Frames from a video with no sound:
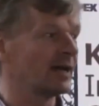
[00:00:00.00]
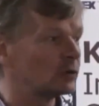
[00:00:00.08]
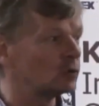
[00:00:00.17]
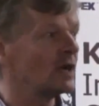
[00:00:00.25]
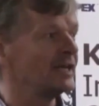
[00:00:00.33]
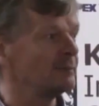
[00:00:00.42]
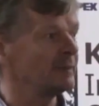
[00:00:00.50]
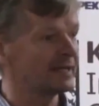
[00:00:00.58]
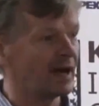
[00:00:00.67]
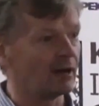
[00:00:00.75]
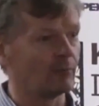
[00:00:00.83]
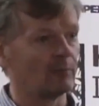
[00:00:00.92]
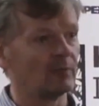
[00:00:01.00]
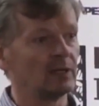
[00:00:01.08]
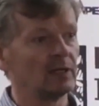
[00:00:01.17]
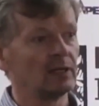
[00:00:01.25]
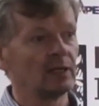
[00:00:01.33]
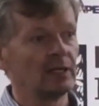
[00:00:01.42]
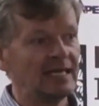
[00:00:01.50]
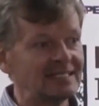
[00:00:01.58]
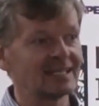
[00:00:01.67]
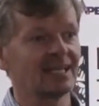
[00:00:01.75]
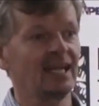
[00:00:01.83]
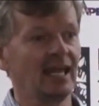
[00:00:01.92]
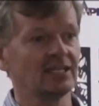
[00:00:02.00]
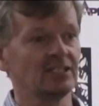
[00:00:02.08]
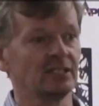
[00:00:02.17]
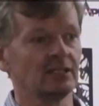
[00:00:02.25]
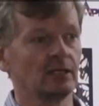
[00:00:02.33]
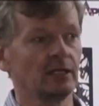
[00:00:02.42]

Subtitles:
had already become interconnected.